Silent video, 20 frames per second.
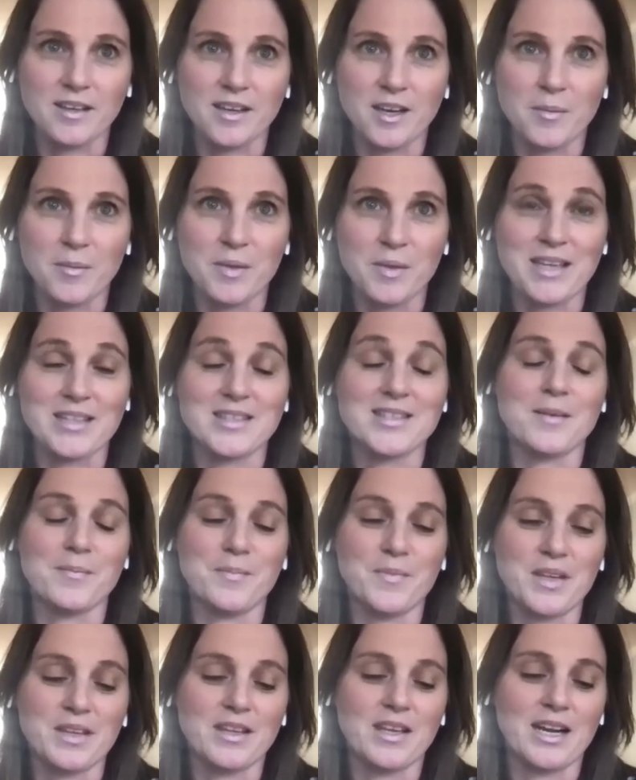And that's
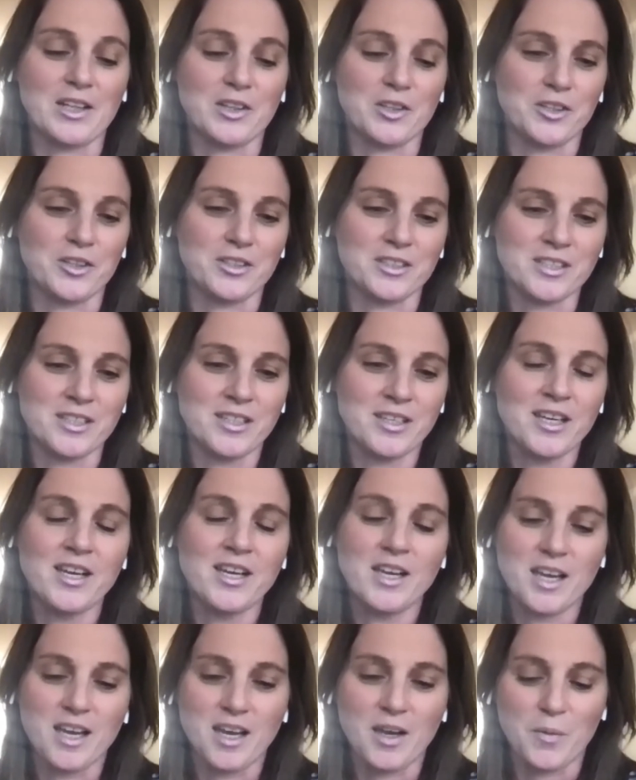something that I
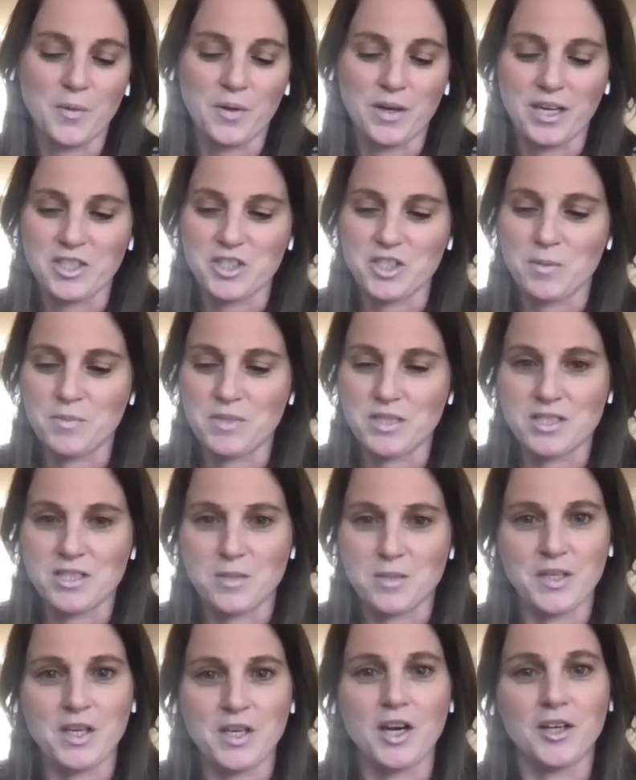learned when I jumped
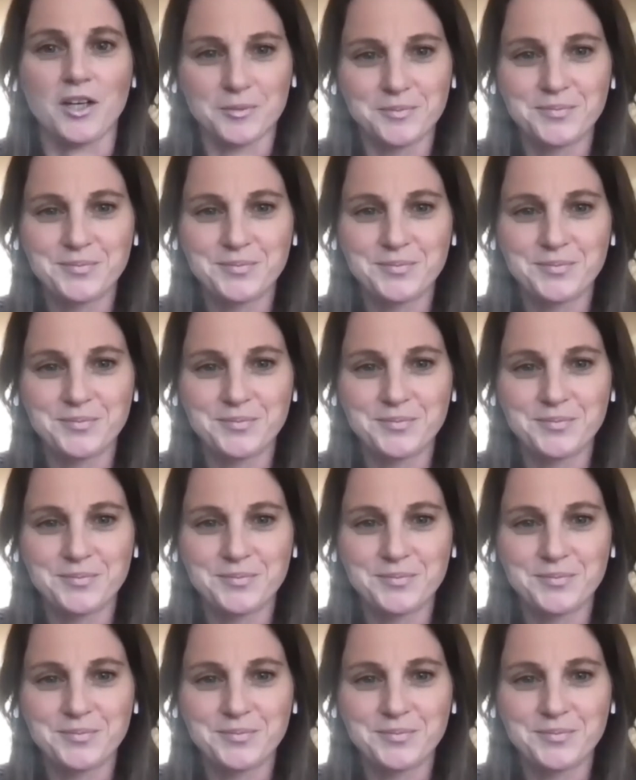into PR.